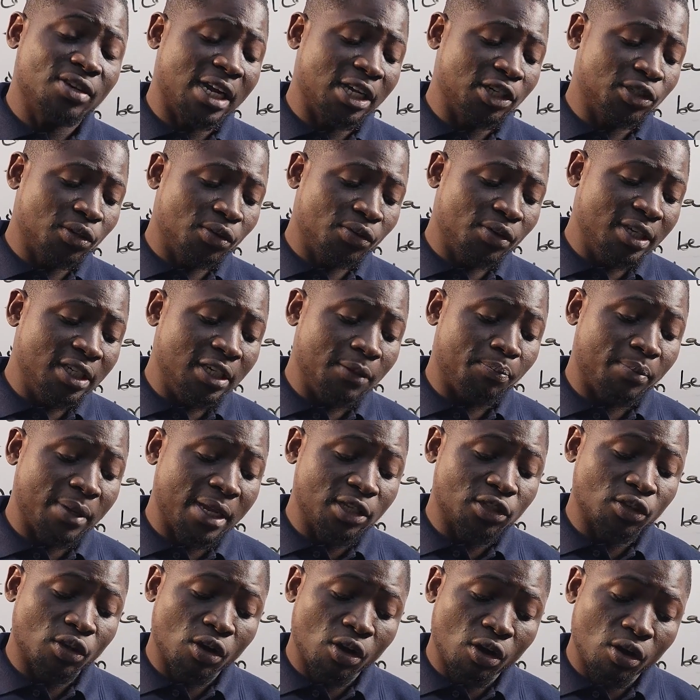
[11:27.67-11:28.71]
reaction rate
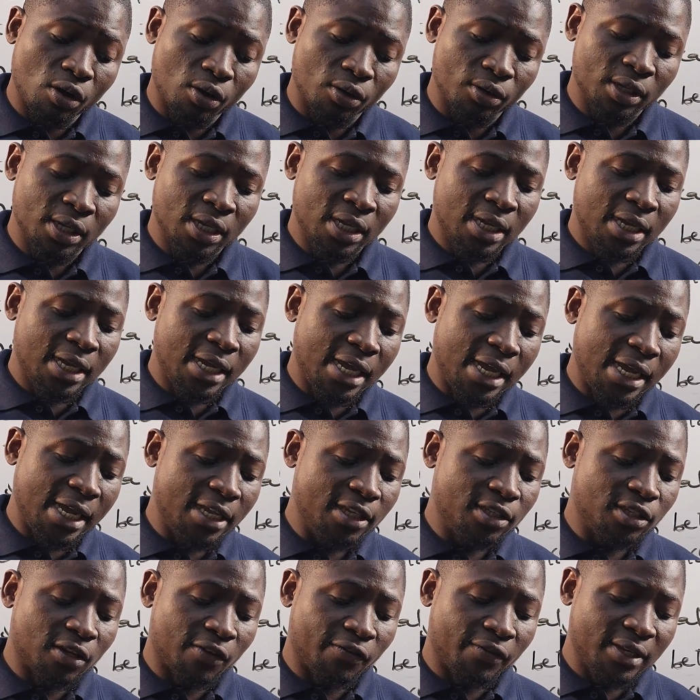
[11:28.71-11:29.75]
depends on A
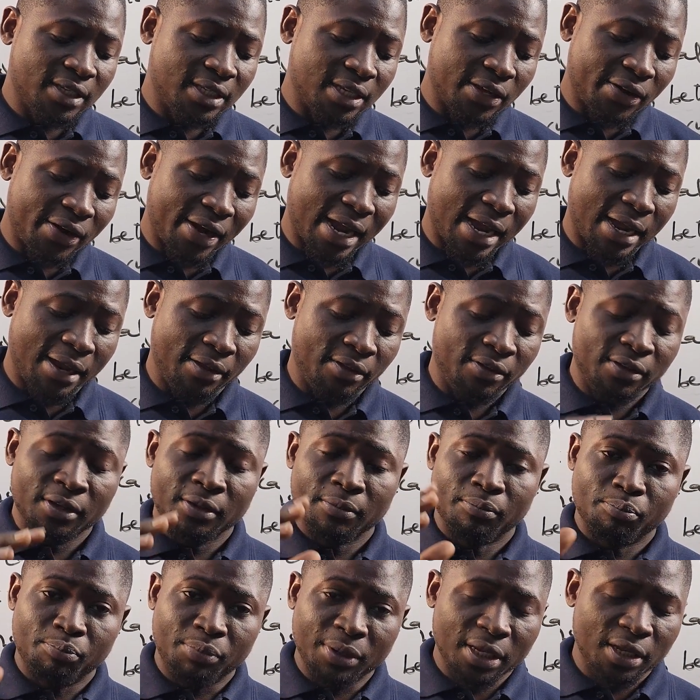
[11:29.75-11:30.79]
surface area,
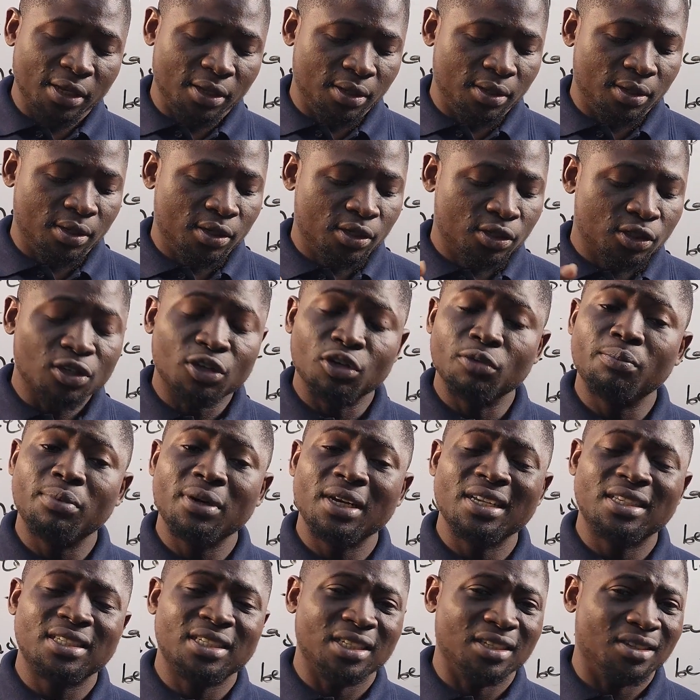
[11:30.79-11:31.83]
B
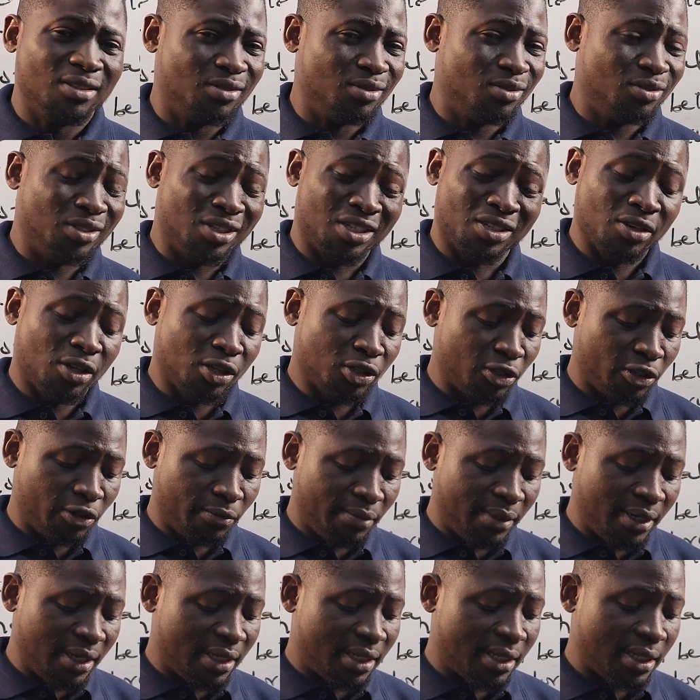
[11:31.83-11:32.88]
solubility it's not
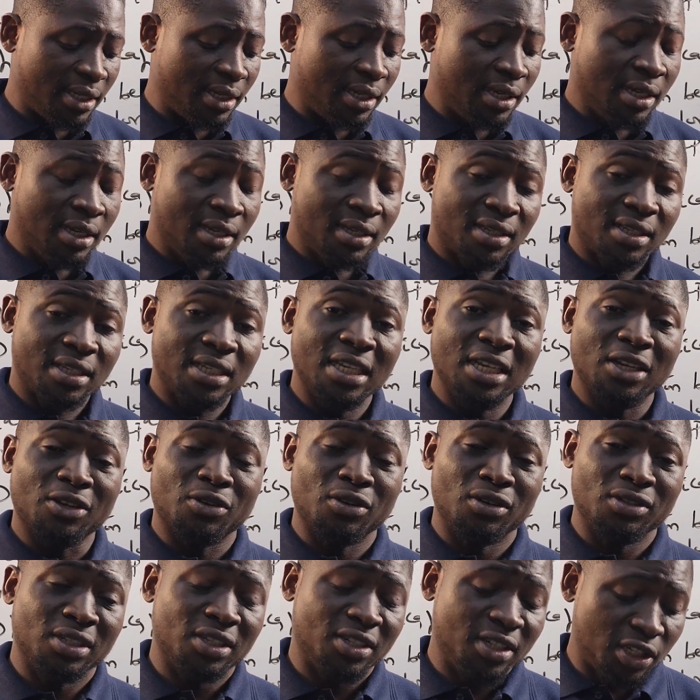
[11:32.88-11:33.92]
solubility, C
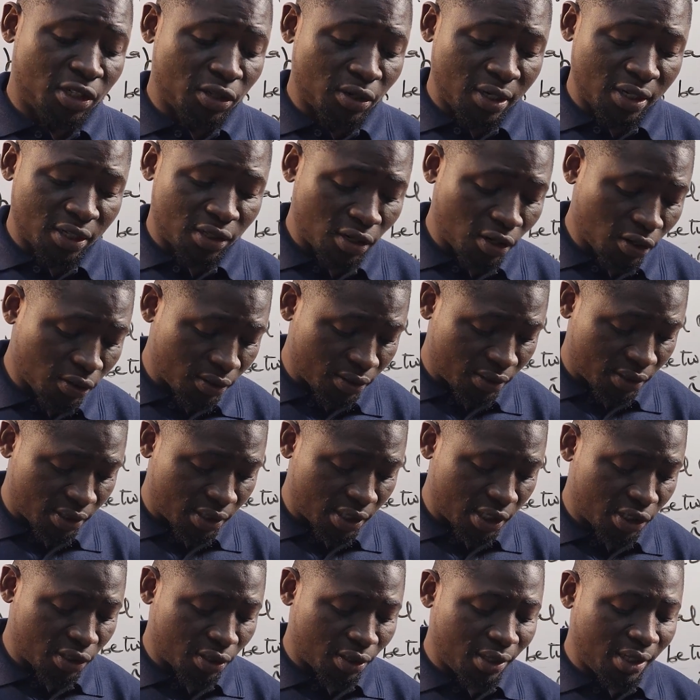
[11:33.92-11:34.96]
concentration is not
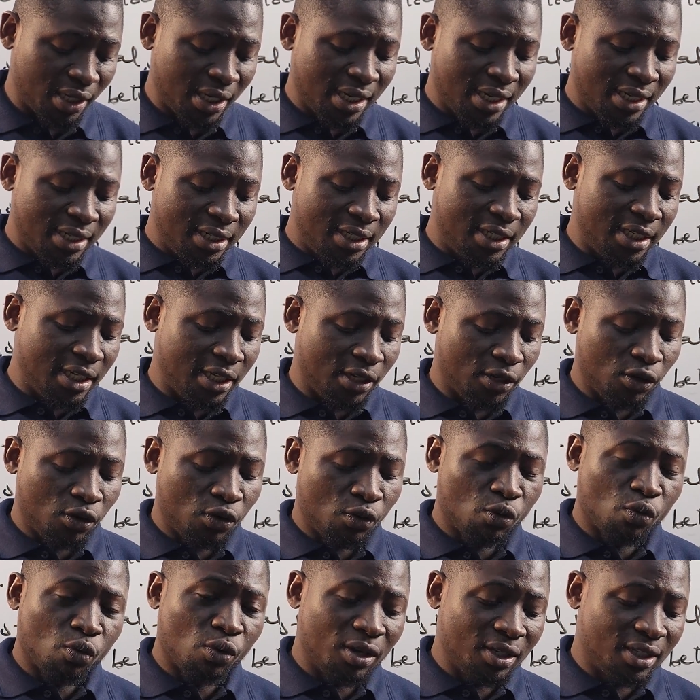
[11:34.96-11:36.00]
concentration, D
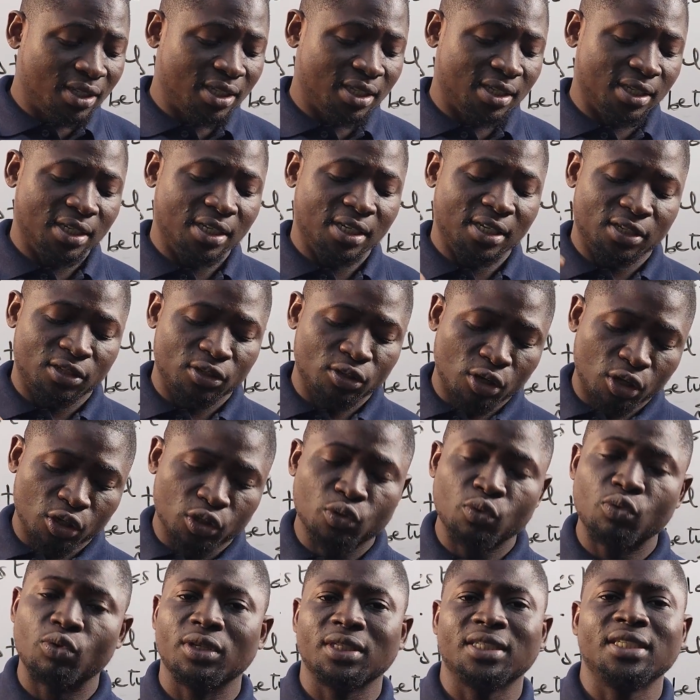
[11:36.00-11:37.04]
quantity is
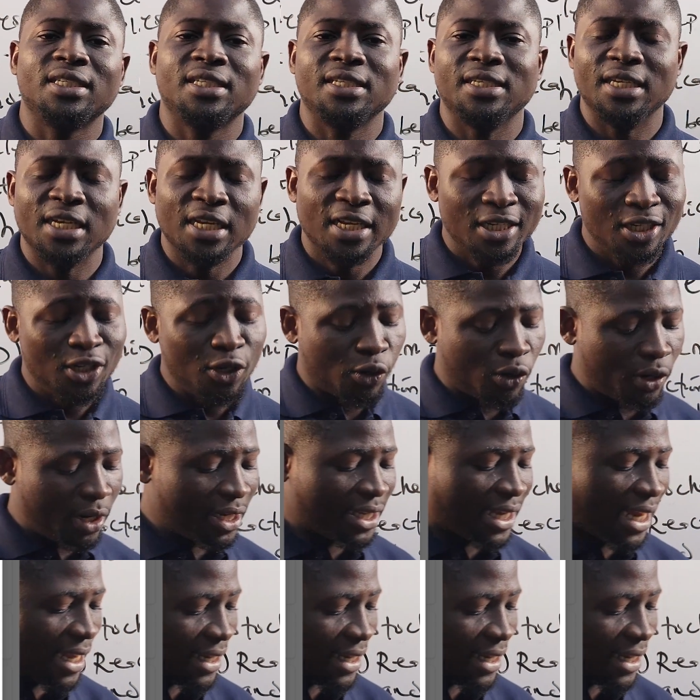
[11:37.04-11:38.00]
not quantity. The correct